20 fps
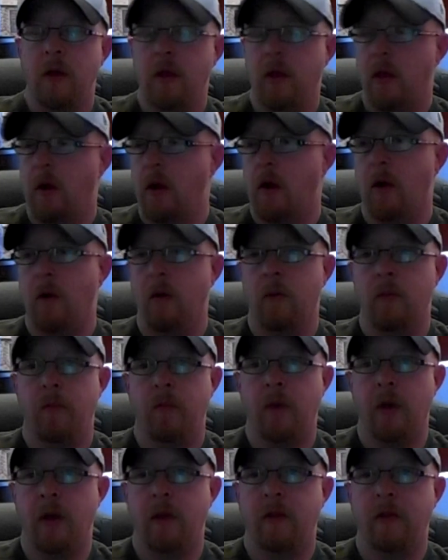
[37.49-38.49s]
you know,
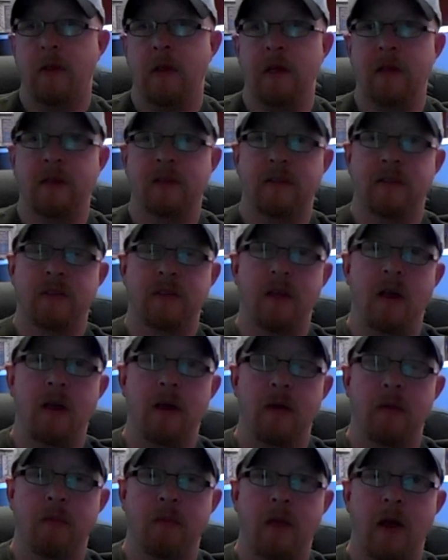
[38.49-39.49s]
but things
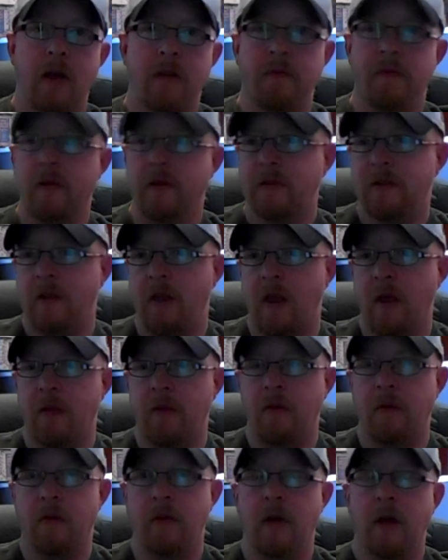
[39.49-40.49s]
kind of fell
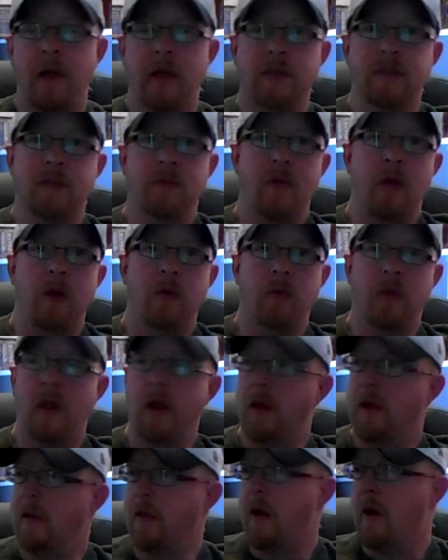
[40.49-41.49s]
together, and I had some help
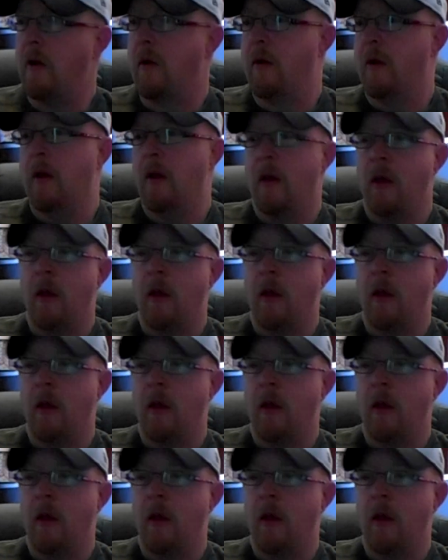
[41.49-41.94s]
getting there.